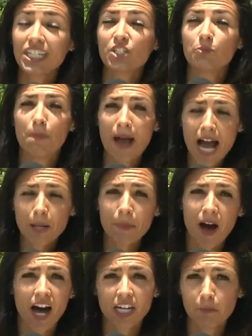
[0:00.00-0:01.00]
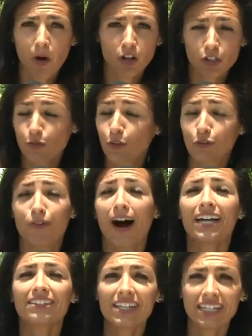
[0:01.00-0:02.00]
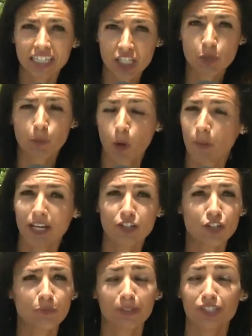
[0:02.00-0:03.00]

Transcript: is back behind bars for violating his probation,